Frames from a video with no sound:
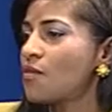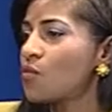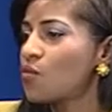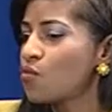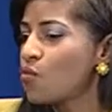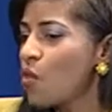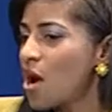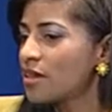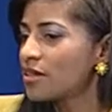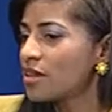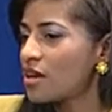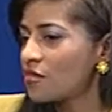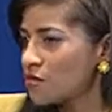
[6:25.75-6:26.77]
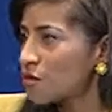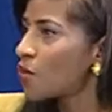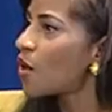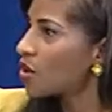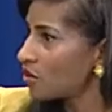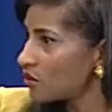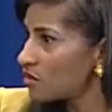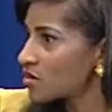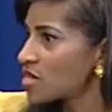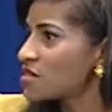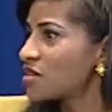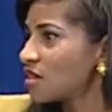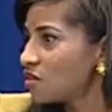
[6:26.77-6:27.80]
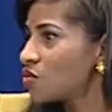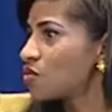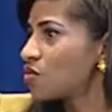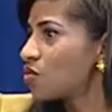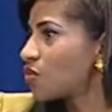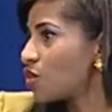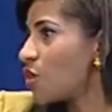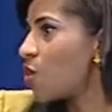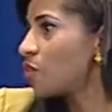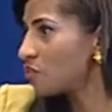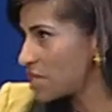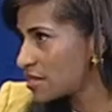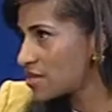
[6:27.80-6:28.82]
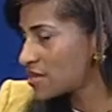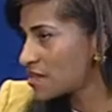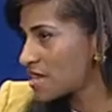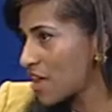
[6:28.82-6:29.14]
one of the partners is into their own businesses,